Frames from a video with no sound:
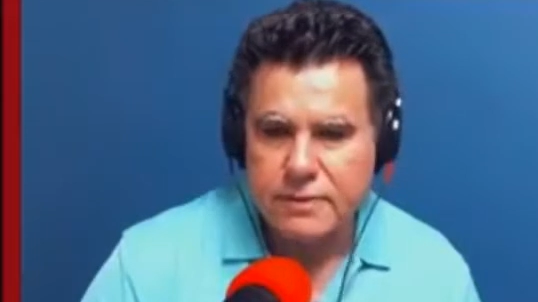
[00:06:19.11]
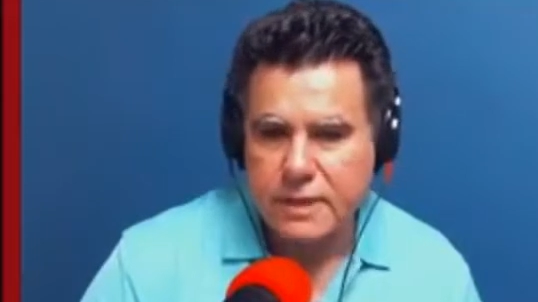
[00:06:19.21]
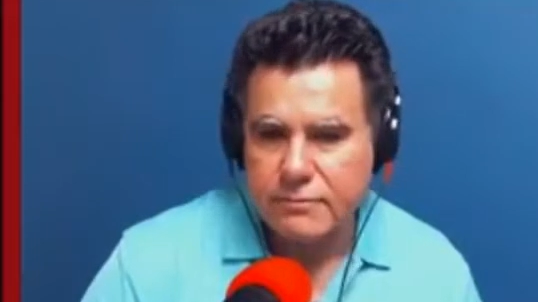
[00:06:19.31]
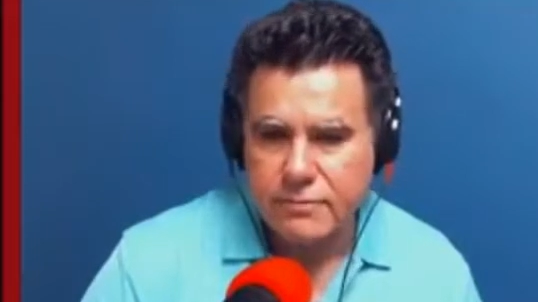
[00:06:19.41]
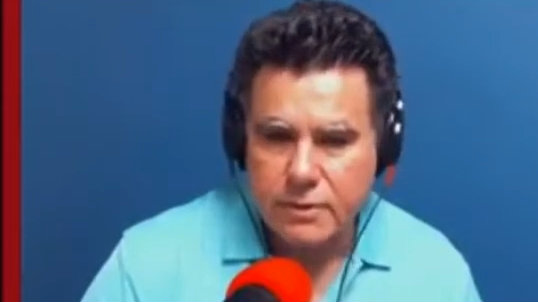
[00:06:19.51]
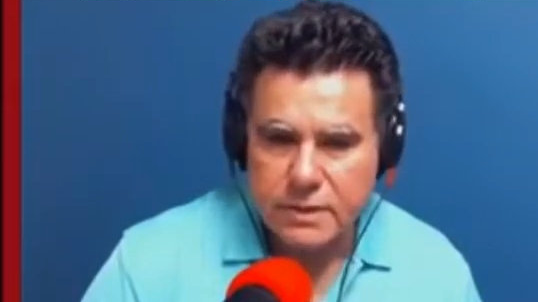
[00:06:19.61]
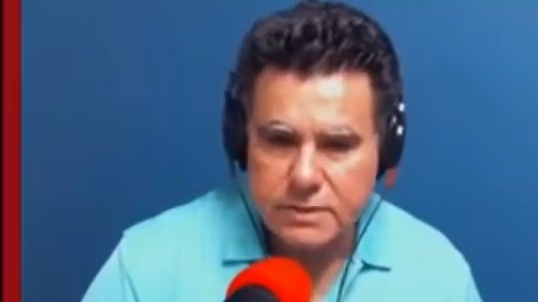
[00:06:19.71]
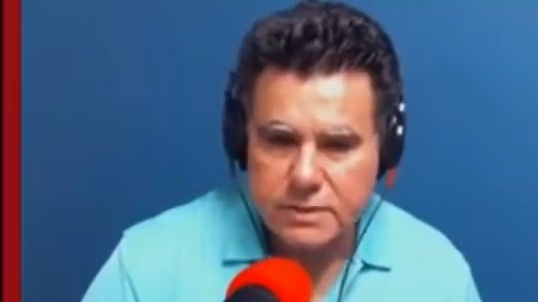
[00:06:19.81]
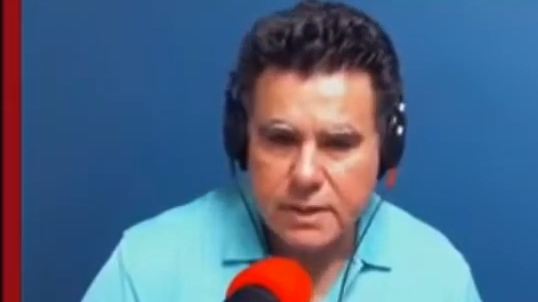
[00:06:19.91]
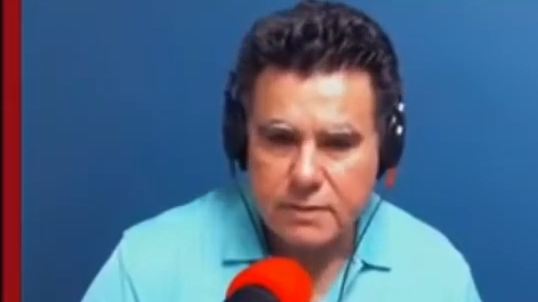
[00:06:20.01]
like 3
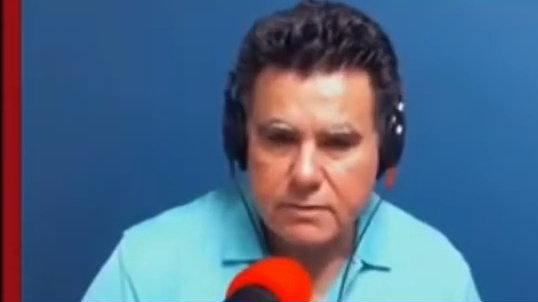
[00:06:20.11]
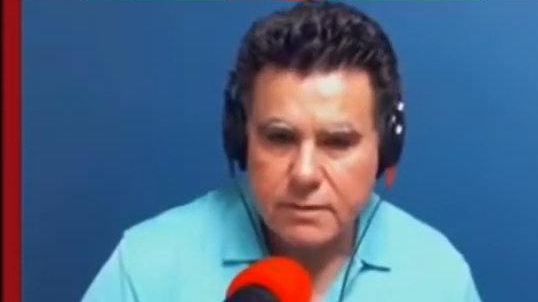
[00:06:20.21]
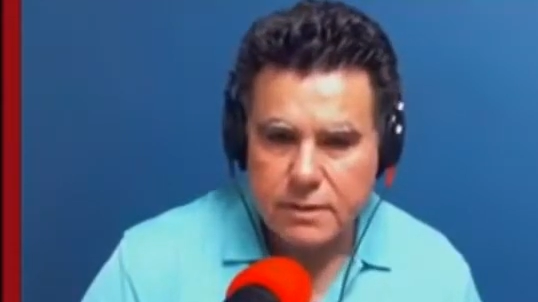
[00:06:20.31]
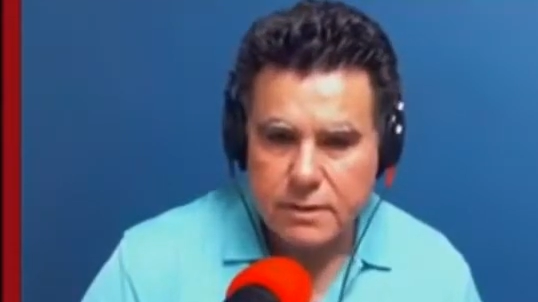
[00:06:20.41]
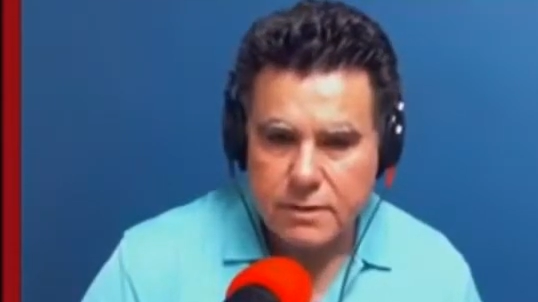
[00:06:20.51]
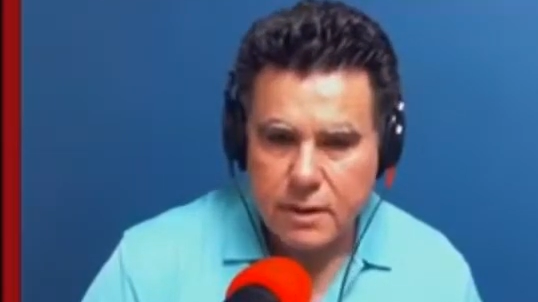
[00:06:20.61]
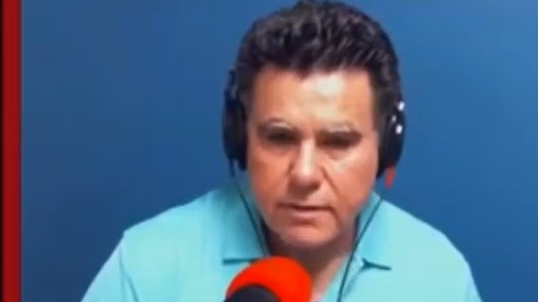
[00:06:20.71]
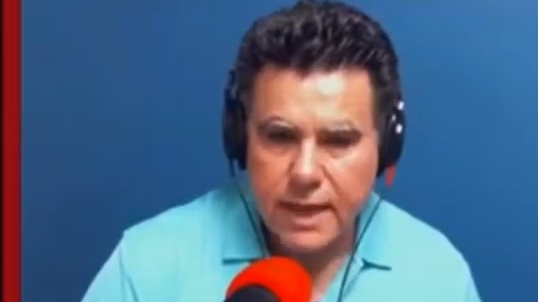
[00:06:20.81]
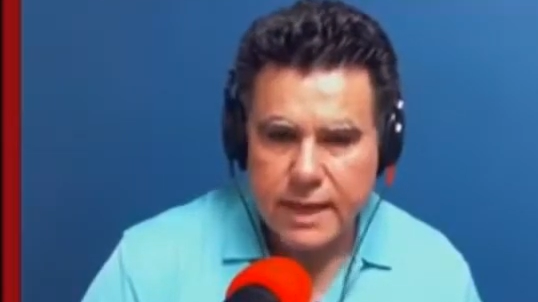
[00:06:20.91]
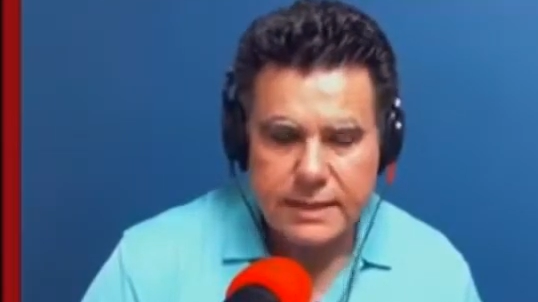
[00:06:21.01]
weeks now.
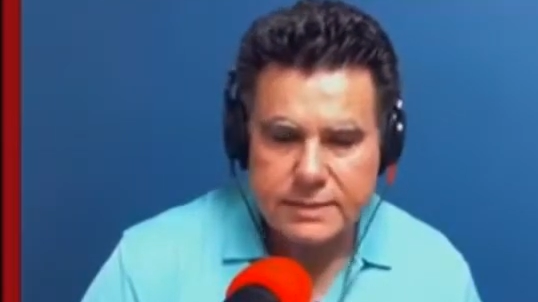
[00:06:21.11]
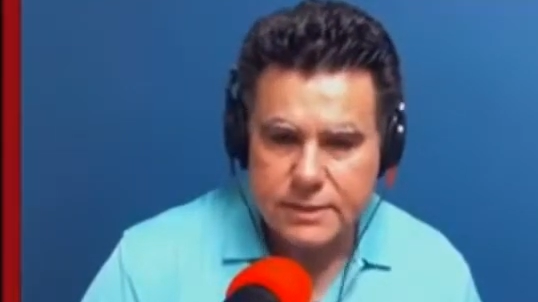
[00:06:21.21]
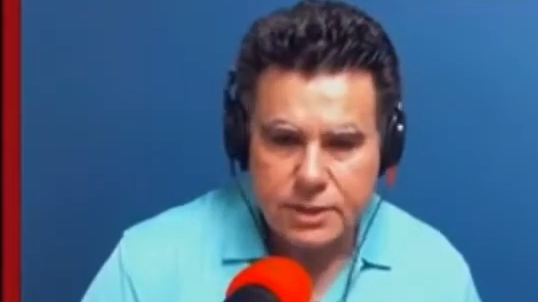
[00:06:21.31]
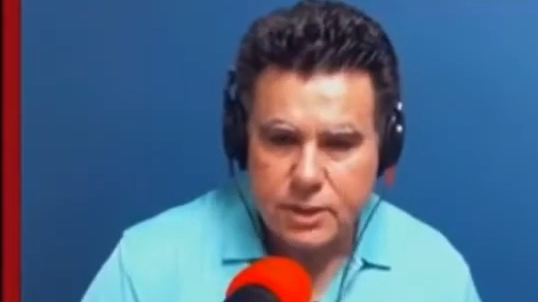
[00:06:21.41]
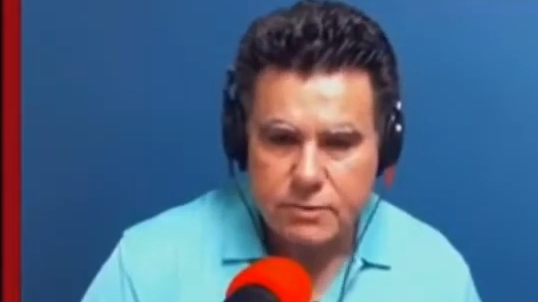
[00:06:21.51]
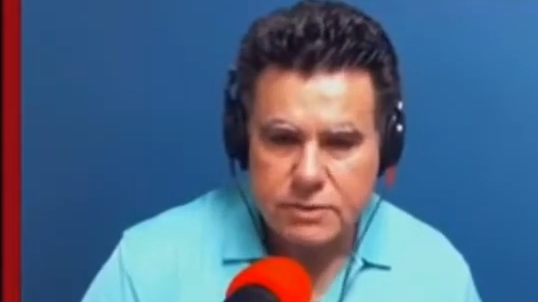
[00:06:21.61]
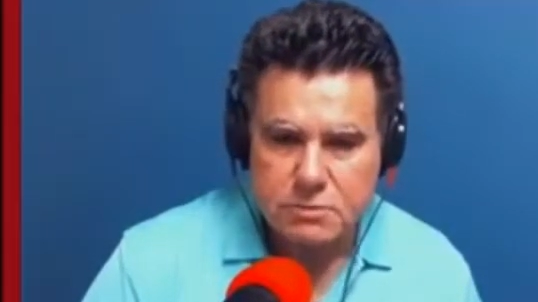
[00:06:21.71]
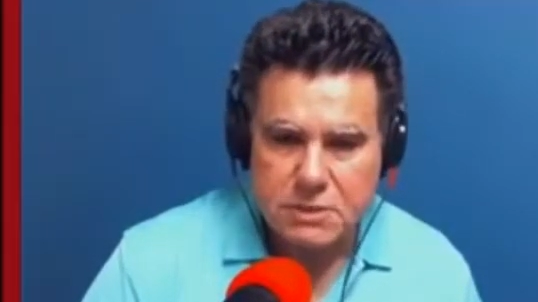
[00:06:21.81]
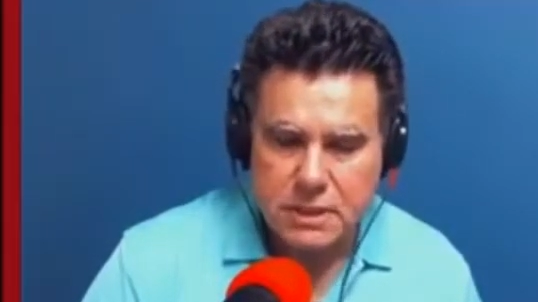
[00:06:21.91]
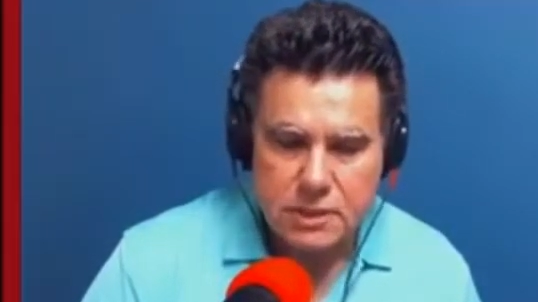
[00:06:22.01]
Okay, and let's say you're going to
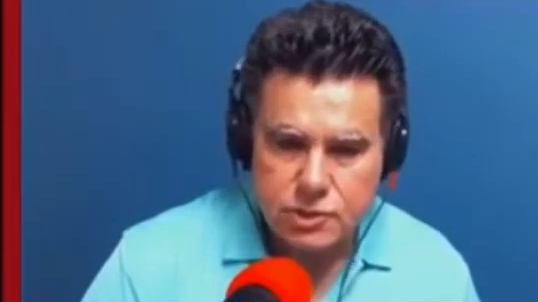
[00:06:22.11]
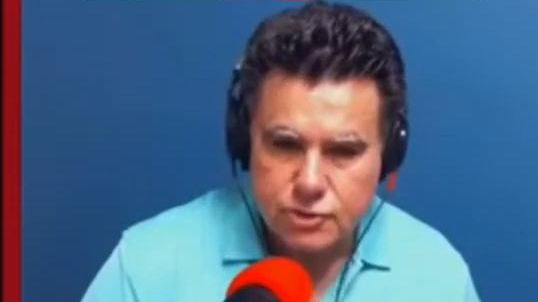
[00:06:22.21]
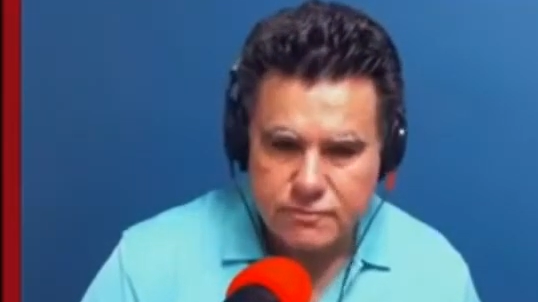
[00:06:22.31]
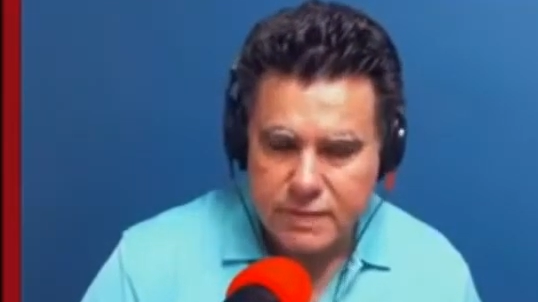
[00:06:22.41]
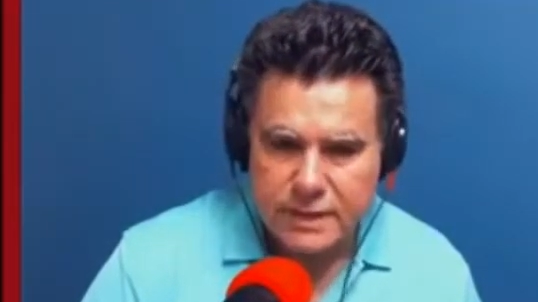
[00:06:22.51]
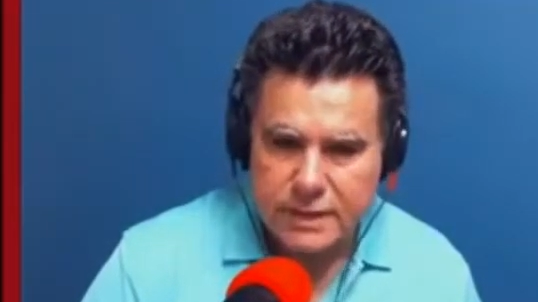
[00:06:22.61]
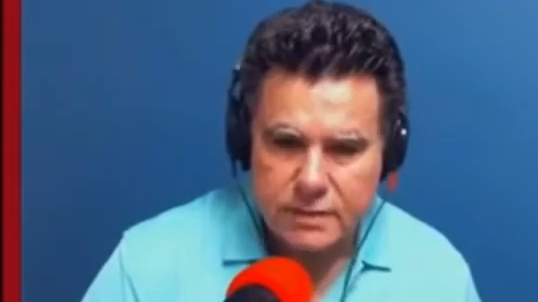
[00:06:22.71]
meetings, you're finally in